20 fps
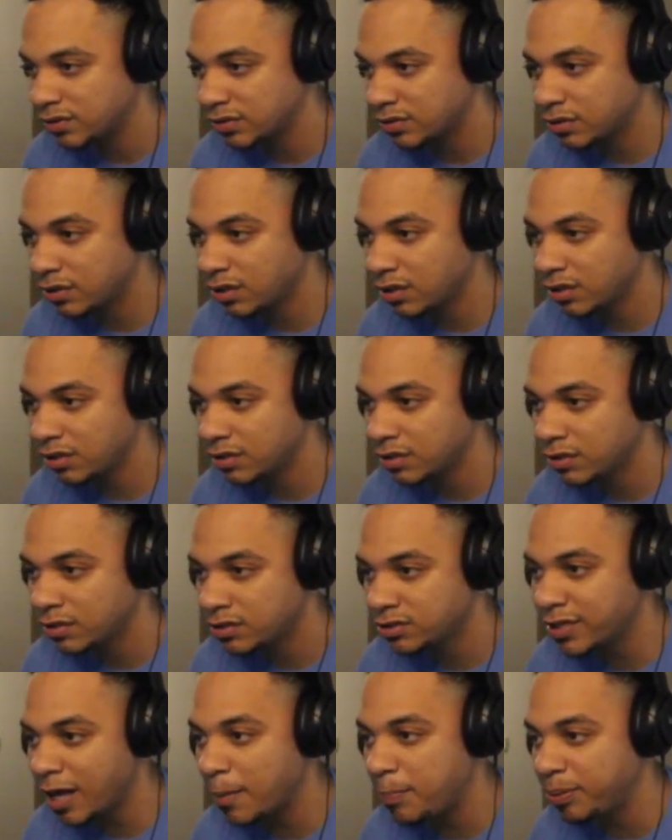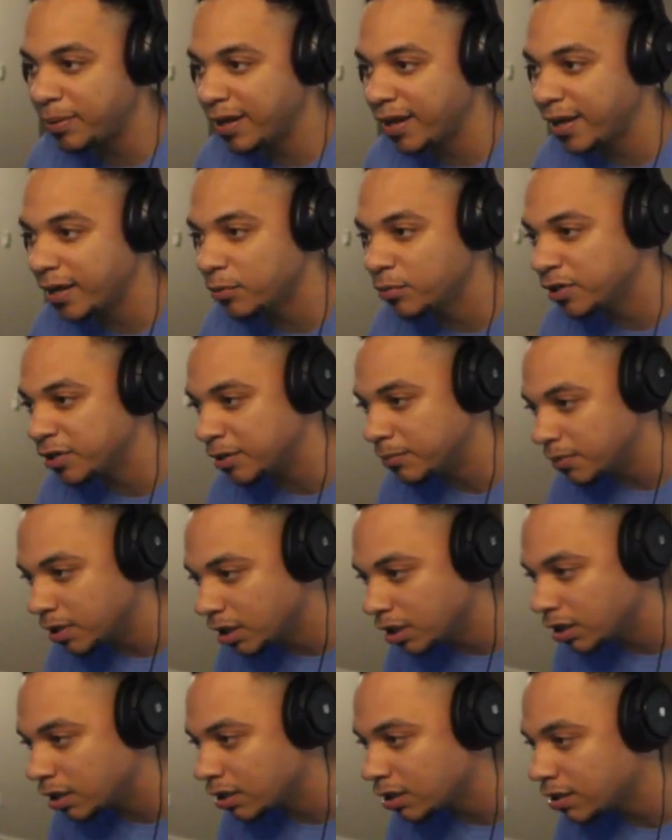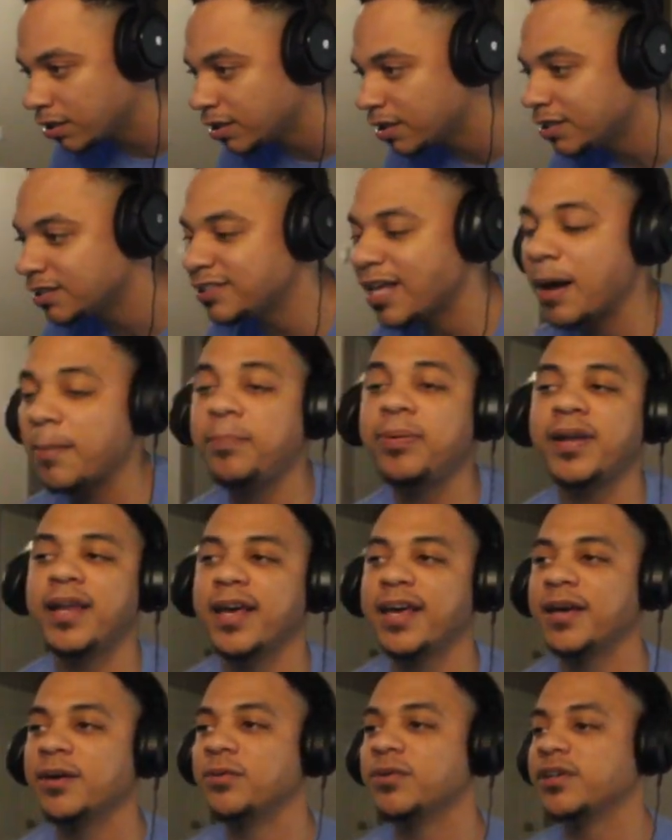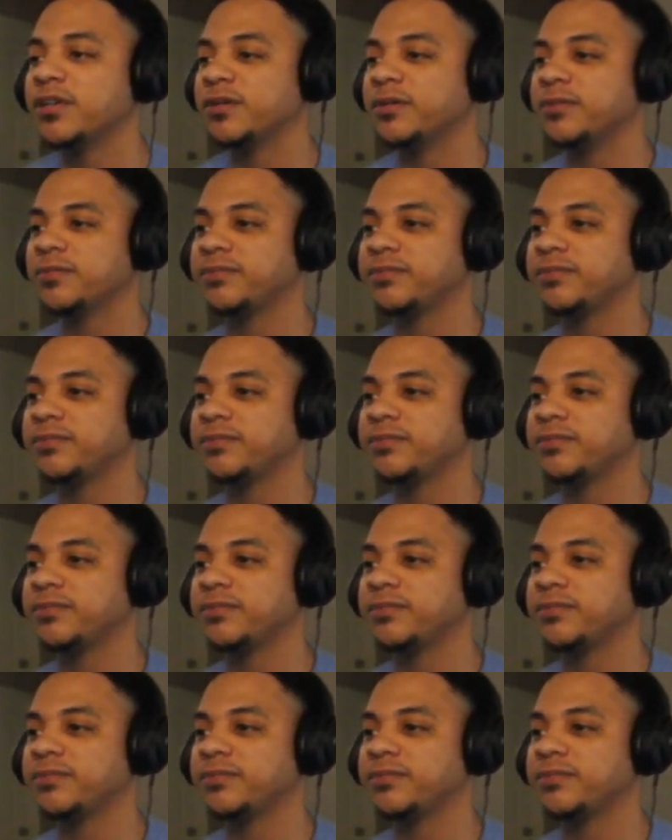Uh, stop playing with him. Uh, stop playing with him.